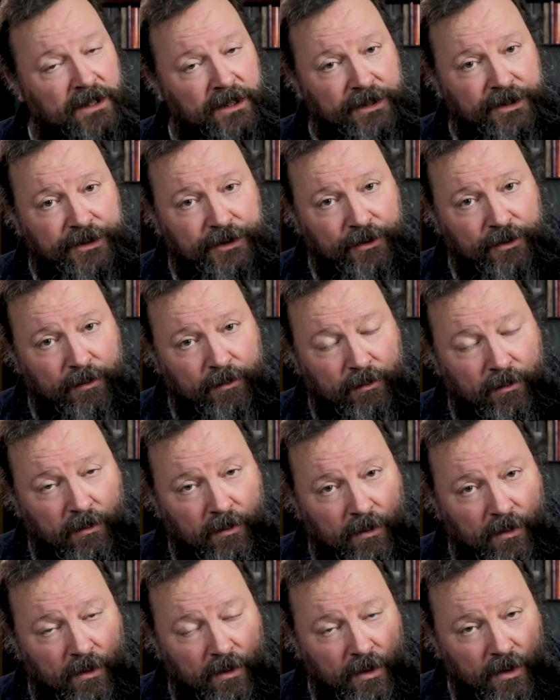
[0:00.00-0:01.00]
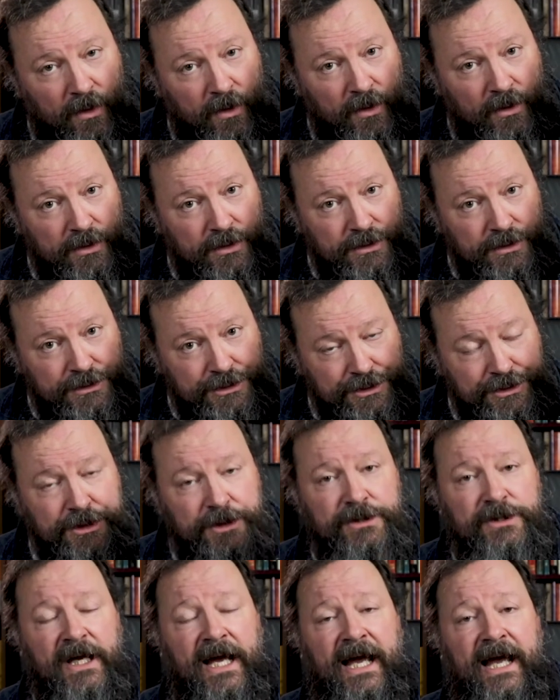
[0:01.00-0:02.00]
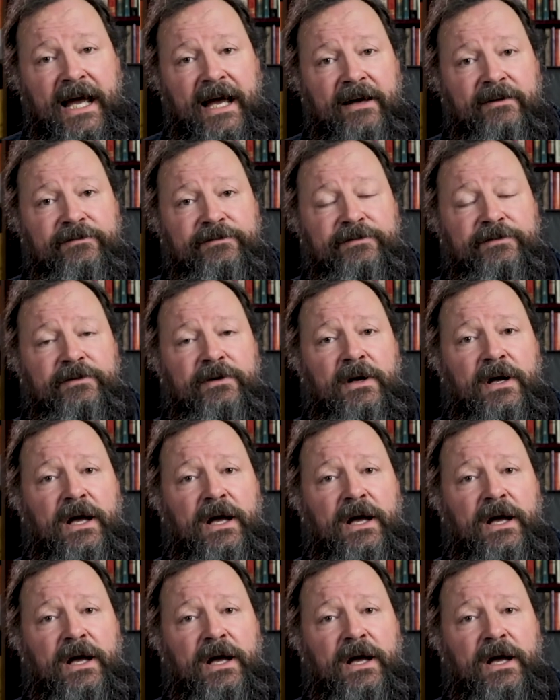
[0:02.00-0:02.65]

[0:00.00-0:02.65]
You should have,